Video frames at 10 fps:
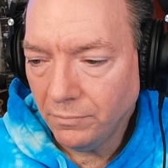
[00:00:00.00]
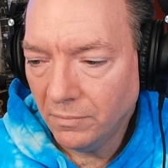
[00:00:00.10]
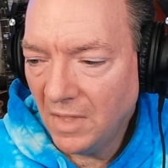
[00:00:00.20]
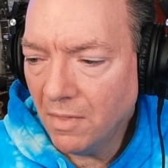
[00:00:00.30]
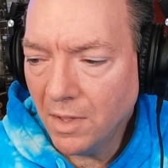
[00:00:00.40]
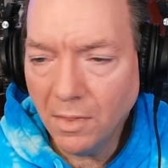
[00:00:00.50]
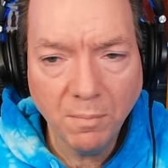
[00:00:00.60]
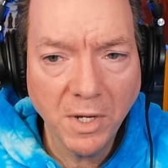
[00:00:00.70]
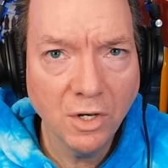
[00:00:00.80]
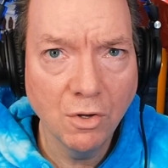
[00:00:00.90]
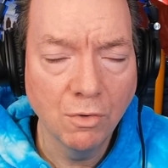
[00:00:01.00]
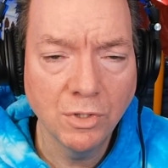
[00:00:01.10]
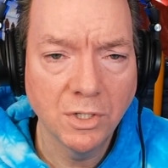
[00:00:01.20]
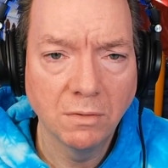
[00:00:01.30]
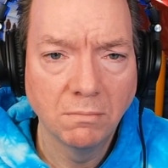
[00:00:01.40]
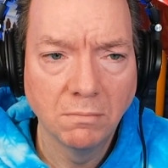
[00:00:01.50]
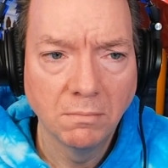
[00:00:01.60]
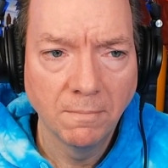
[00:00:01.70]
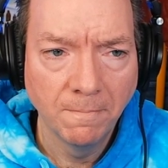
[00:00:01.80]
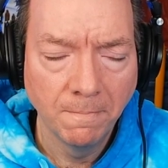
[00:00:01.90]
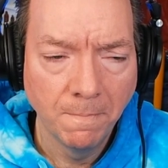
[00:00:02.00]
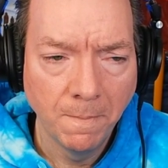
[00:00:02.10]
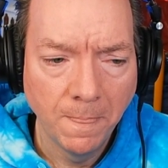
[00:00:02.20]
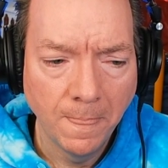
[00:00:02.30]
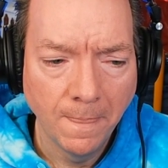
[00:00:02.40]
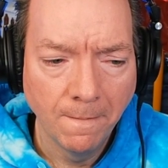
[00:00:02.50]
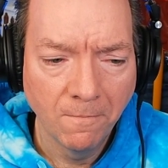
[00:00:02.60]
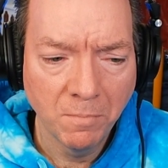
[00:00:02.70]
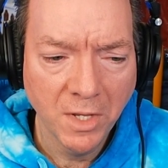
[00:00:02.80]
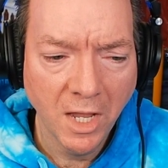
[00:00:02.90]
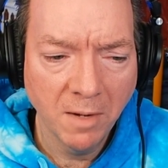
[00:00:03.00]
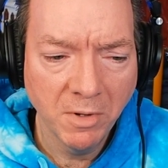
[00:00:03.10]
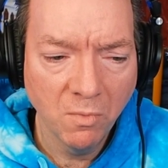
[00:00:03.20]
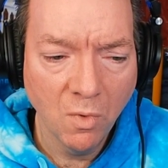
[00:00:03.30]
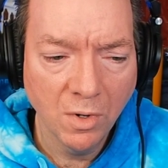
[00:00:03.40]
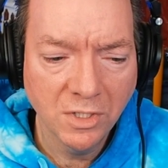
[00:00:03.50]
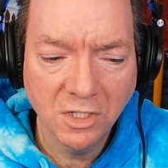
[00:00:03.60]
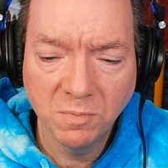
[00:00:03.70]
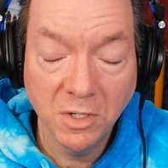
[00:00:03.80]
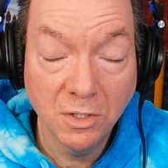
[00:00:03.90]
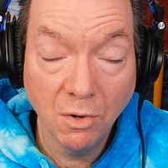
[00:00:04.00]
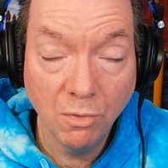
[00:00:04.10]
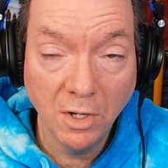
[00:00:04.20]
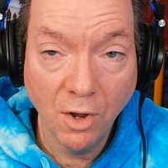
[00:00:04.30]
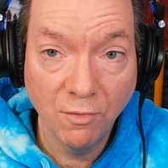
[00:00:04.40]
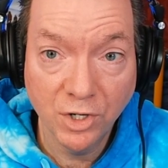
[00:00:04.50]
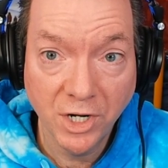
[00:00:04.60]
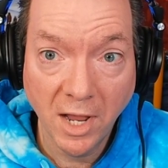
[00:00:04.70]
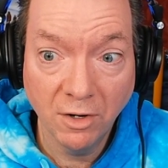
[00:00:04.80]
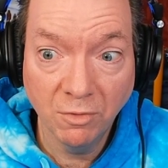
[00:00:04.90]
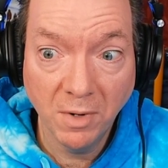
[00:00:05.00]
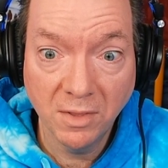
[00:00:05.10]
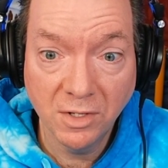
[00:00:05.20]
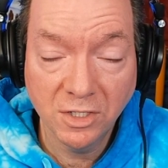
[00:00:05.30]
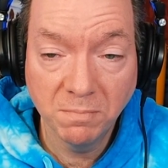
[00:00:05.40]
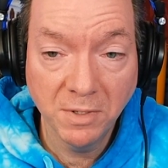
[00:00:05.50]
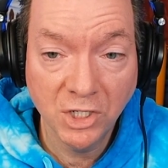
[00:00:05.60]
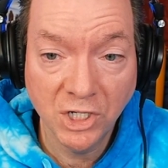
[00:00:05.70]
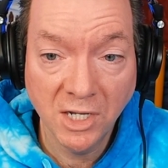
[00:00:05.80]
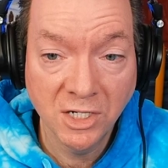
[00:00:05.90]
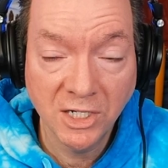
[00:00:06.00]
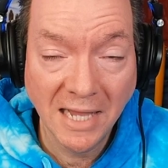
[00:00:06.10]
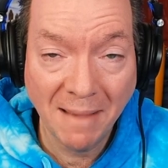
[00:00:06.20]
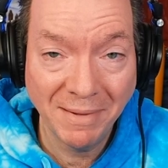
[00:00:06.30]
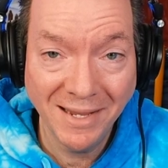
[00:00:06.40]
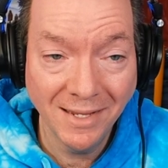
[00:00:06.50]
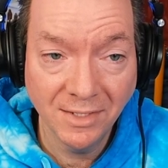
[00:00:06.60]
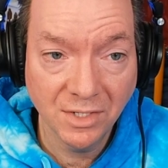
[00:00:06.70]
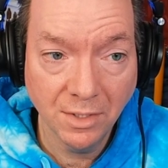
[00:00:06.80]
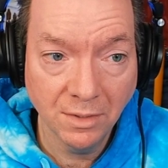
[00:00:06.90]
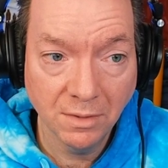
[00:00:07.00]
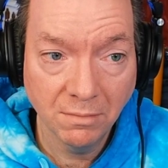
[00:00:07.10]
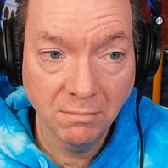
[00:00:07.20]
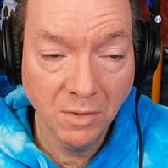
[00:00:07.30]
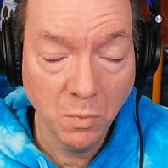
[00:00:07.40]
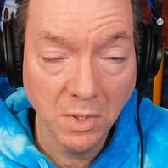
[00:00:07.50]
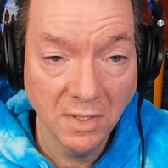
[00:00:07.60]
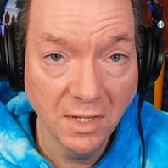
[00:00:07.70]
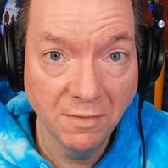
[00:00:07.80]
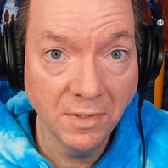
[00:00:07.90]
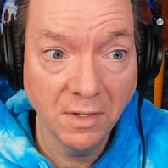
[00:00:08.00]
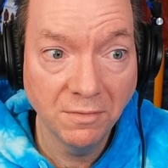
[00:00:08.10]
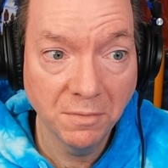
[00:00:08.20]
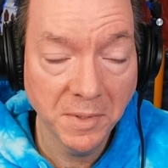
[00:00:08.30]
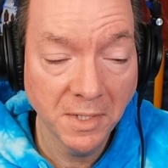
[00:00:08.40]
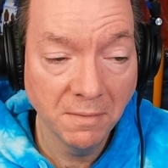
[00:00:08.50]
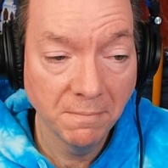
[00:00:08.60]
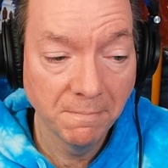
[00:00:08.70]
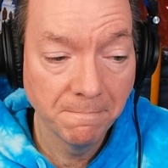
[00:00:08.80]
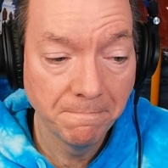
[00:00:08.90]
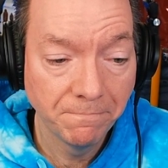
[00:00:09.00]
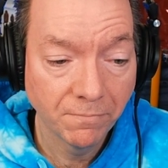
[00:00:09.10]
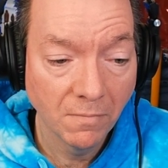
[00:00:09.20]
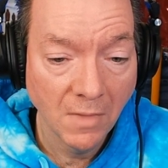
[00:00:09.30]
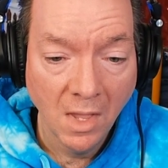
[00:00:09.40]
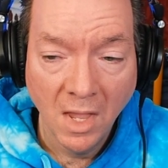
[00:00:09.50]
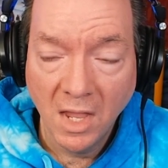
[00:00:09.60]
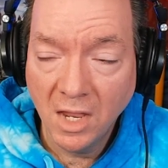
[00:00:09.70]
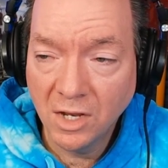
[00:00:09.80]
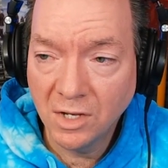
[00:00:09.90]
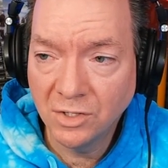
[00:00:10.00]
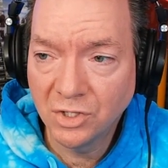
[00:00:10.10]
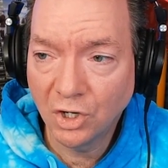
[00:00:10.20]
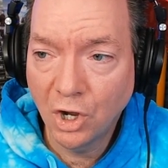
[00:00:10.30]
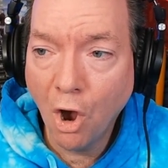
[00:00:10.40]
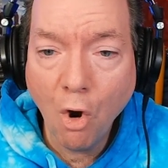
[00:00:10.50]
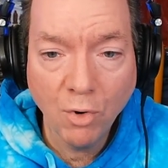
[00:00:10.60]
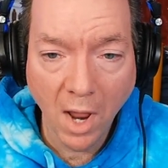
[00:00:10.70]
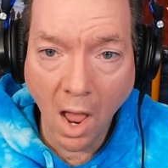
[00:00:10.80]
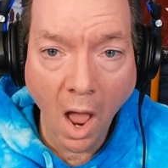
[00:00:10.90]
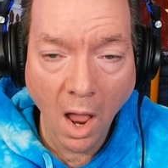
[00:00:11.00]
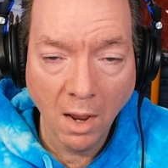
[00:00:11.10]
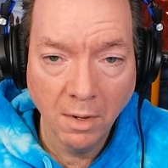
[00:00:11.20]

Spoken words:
Now, the other big news from the Academy Awards that's been totally overshadowed by this bitch-slapping incident that will live in infamy is CODA